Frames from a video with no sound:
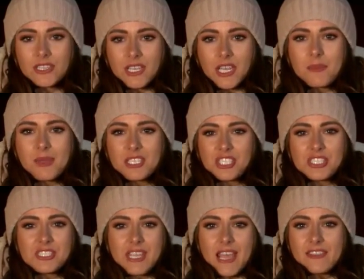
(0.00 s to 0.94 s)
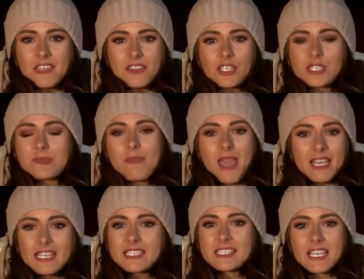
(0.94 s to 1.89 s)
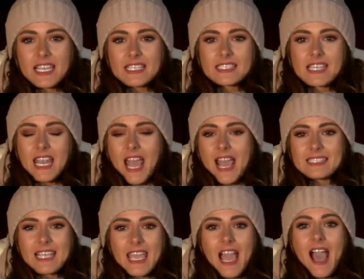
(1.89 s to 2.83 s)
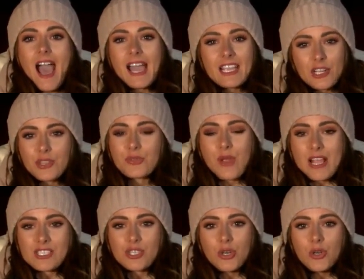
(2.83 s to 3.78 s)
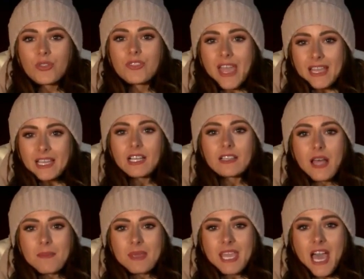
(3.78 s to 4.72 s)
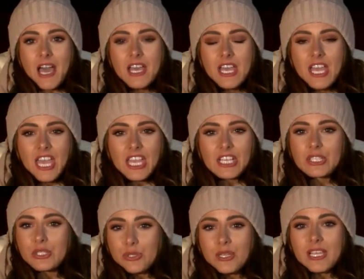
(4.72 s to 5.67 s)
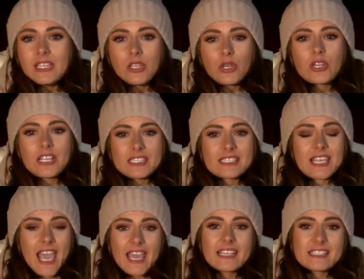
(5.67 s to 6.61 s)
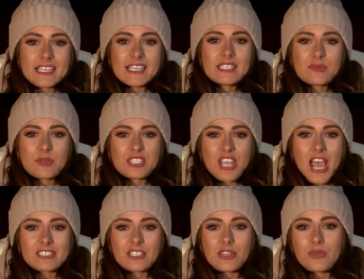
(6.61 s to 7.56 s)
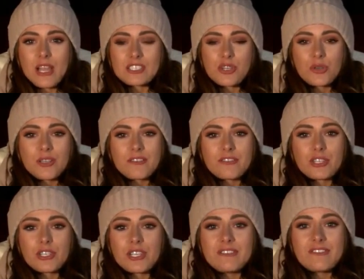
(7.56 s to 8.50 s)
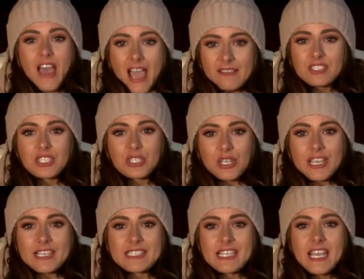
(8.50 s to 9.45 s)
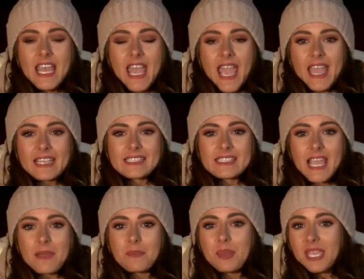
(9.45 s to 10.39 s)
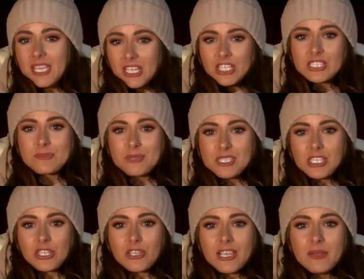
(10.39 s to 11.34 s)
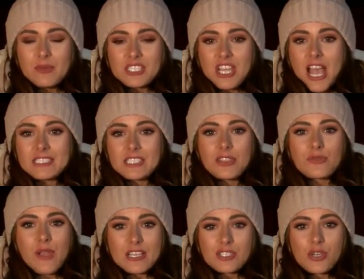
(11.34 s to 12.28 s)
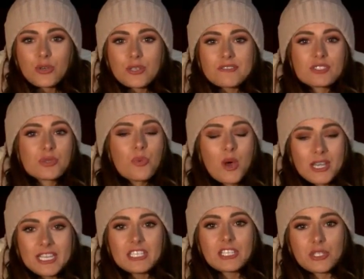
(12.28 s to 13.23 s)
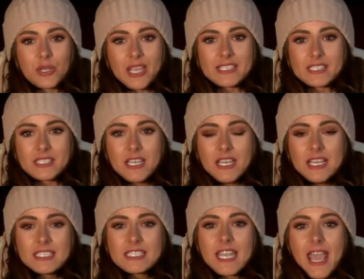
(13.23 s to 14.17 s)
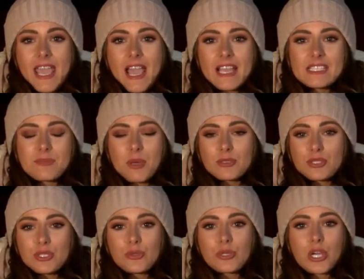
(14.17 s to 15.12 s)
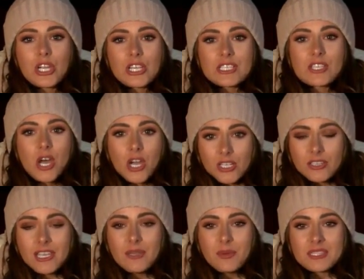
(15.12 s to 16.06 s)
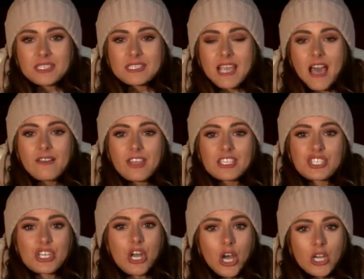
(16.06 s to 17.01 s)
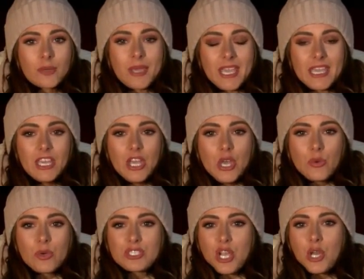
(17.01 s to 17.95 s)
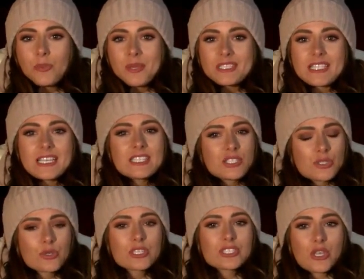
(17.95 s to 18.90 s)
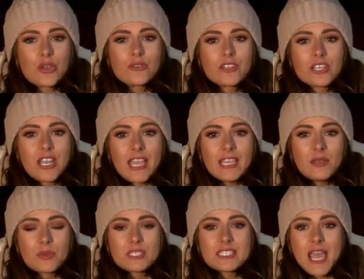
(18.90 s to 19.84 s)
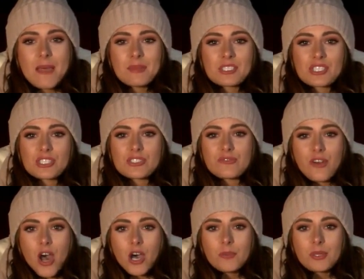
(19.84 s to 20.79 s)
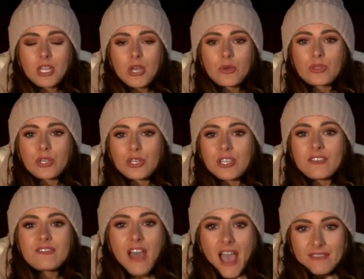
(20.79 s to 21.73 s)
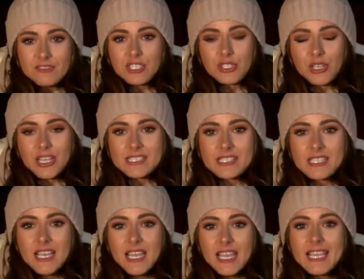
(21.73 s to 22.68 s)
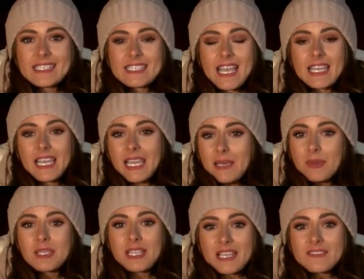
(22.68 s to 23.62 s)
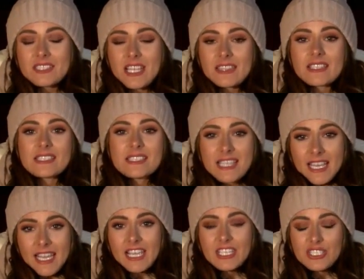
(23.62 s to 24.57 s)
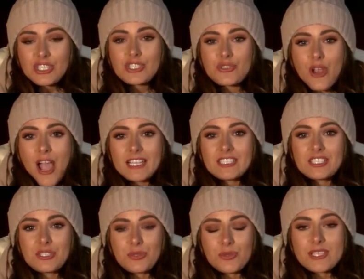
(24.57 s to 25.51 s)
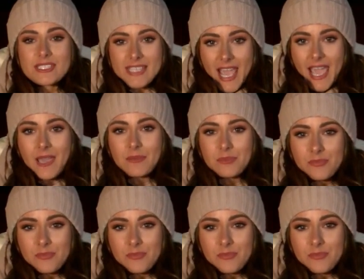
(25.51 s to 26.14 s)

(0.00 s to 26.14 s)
commission said that there's many cities that has a higher threshold than Columbia, including Lawrence, Kansas, which has a threshold of 35 degrees, and St. Peters, Missouri, which has a threshold of 20 degrees. Today, I spoke to Curtis Hartley with the Salvation Army, which opens its doors overnight when temperatures fall below 35 degrees. He said he believes that the city should try to do the same